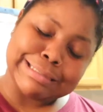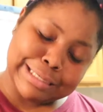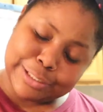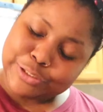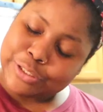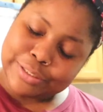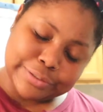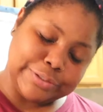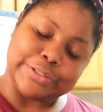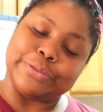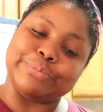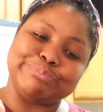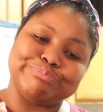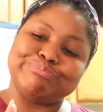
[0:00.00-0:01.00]
and you
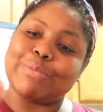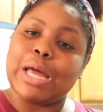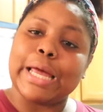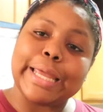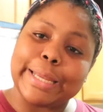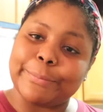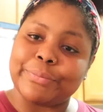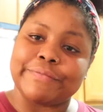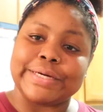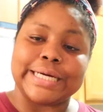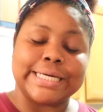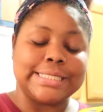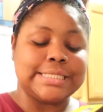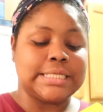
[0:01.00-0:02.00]
know,
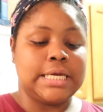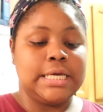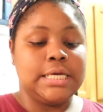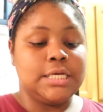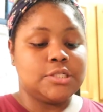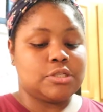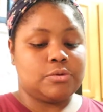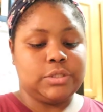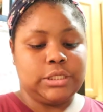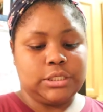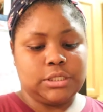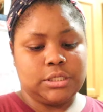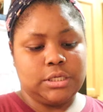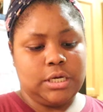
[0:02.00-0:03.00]
improvise. So I went
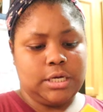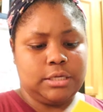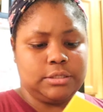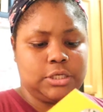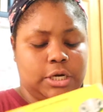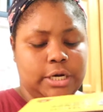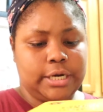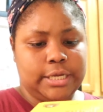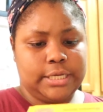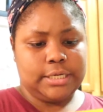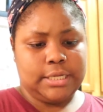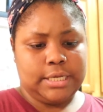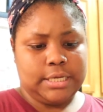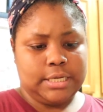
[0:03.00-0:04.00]
to uh,
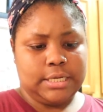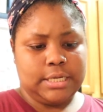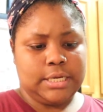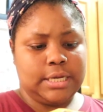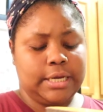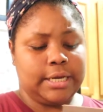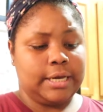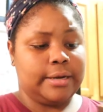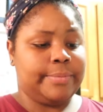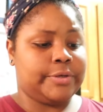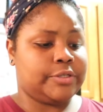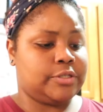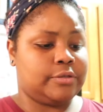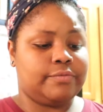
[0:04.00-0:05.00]
Target and then I got a
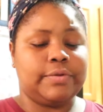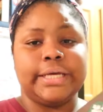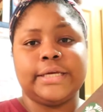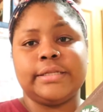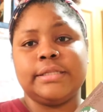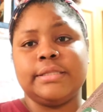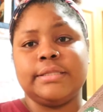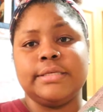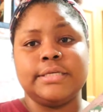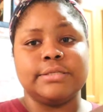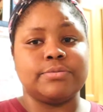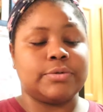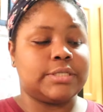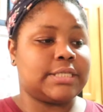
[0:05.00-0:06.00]
bunch of like
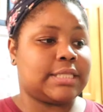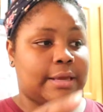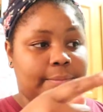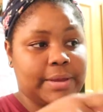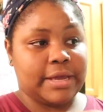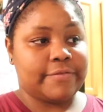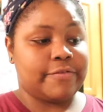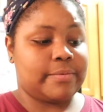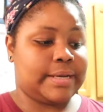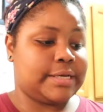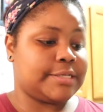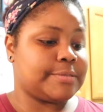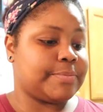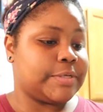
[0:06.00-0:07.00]
these ones that they make for my
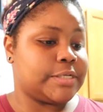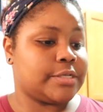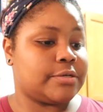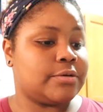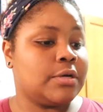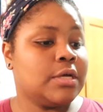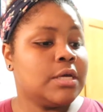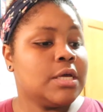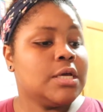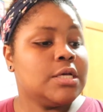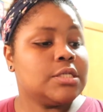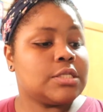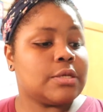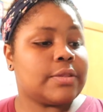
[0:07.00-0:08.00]
Nespresso,
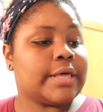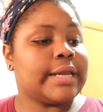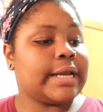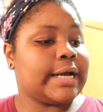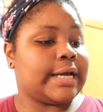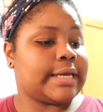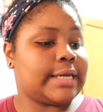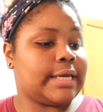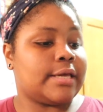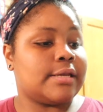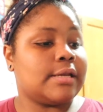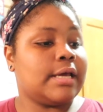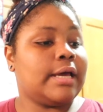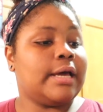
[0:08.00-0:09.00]
so that I
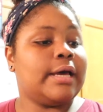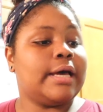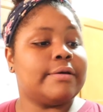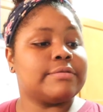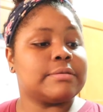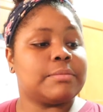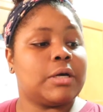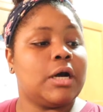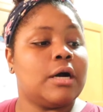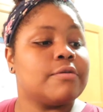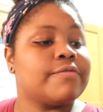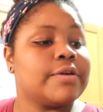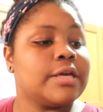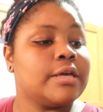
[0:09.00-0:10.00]
can have some
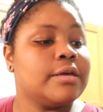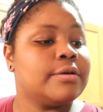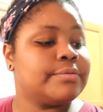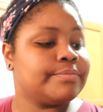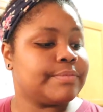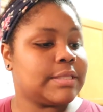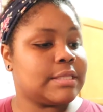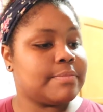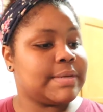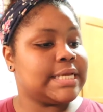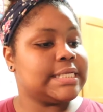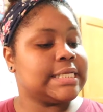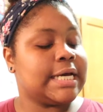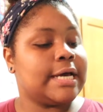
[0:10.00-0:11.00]
coffee in the
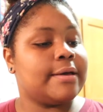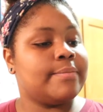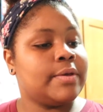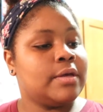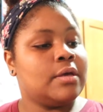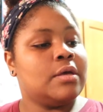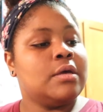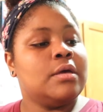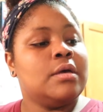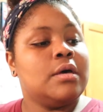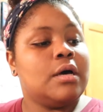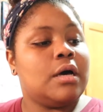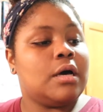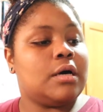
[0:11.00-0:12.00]
meantime.
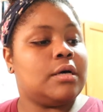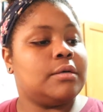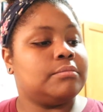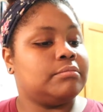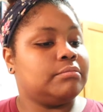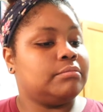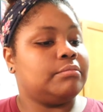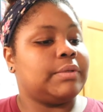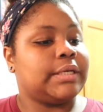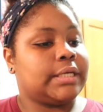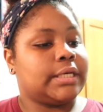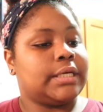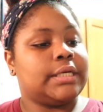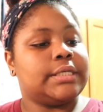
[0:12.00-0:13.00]
Um,
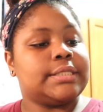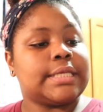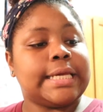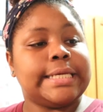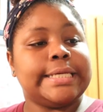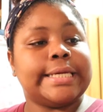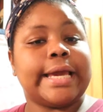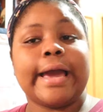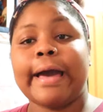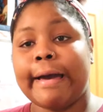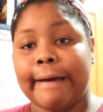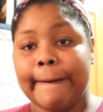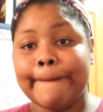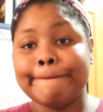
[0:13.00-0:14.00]
because
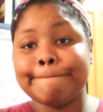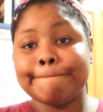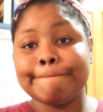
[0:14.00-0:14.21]
yeah,